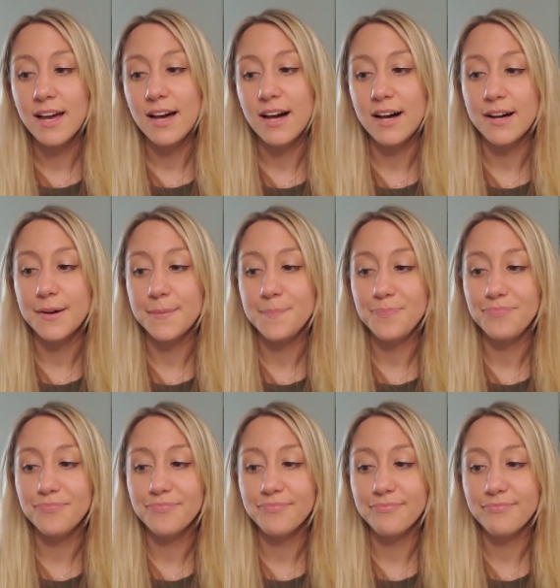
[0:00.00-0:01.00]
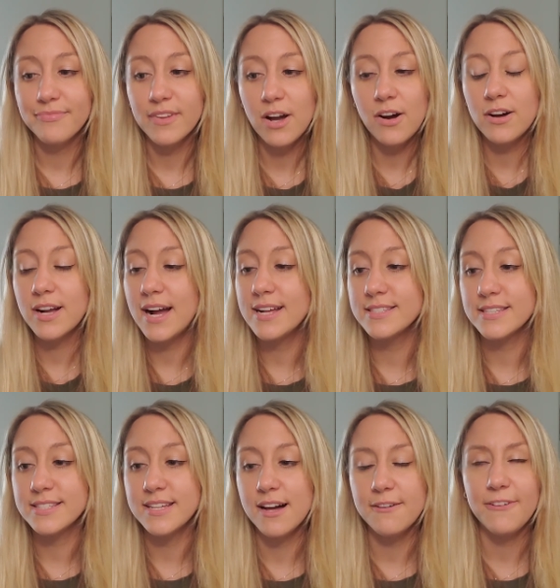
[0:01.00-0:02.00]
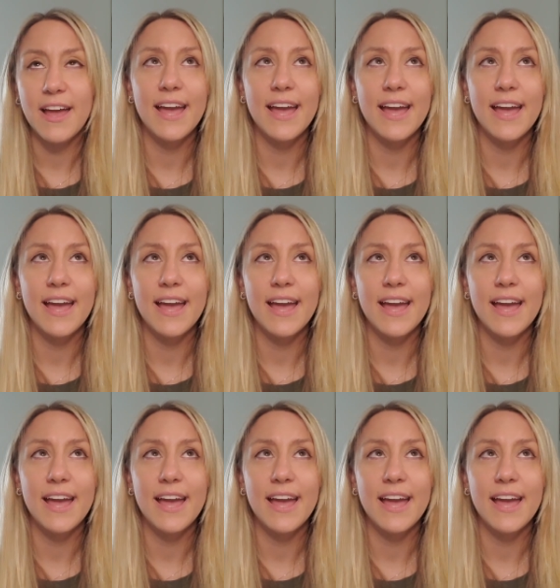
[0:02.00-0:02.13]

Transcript: um, all kinds of stuff.